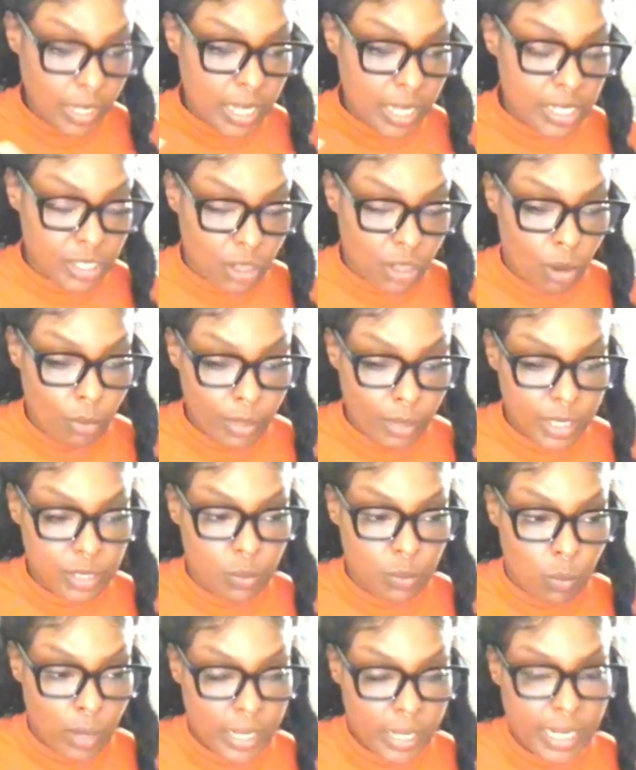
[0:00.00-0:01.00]
It's
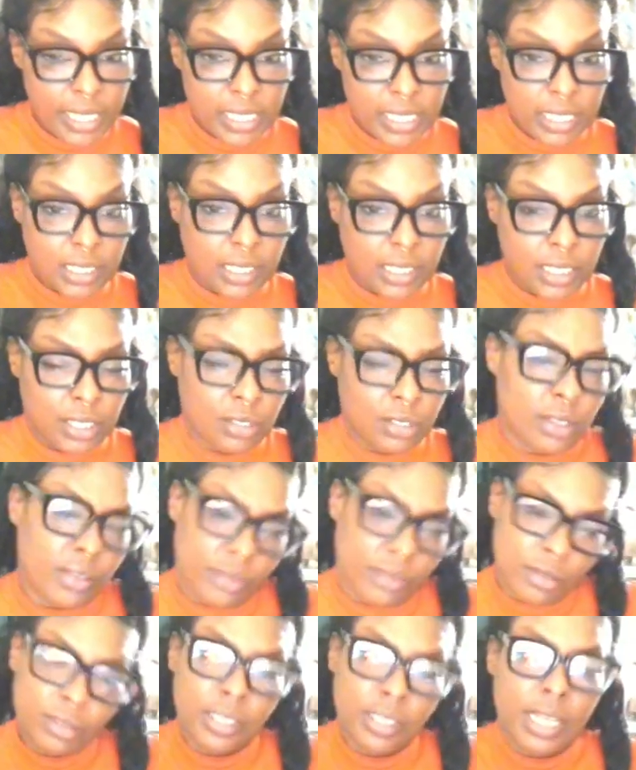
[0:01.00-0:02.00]
always one that's a chase.
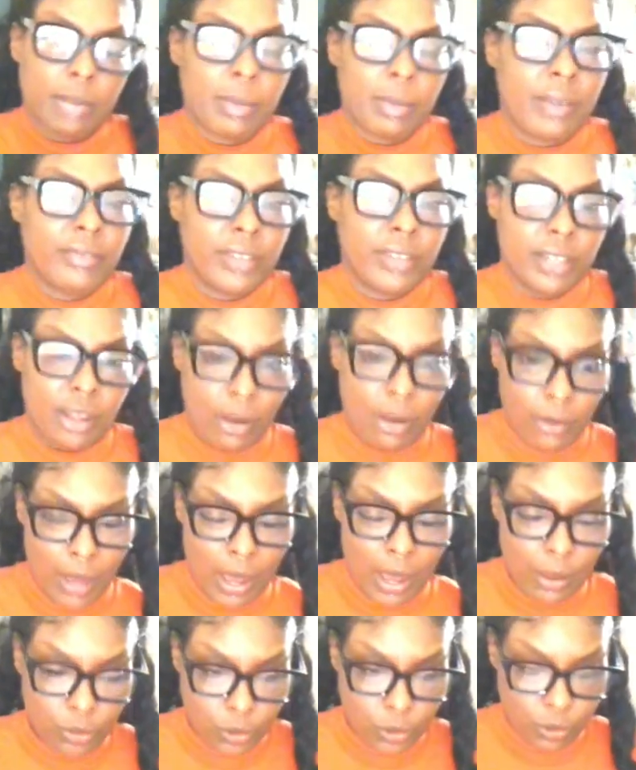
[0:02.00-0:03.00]
You check my video.
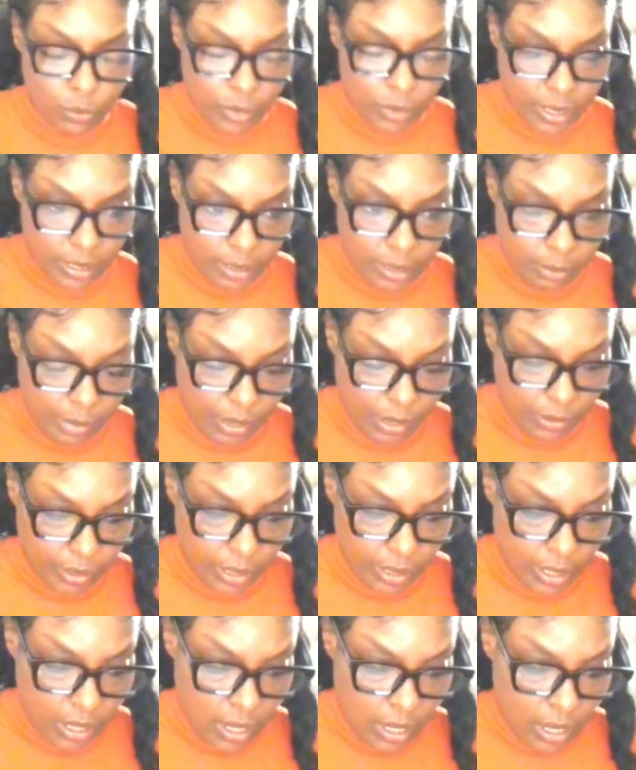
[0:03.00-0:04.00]
I'll do one about
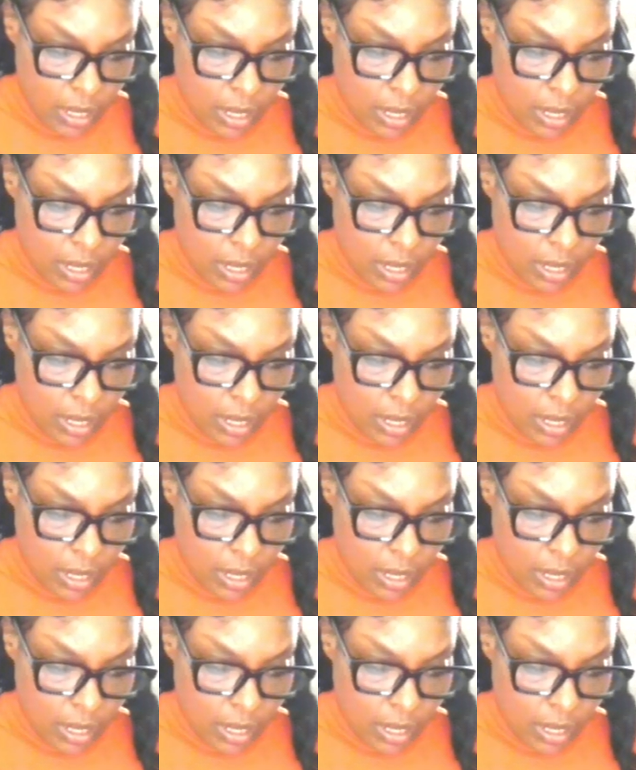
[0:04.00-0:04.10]
it.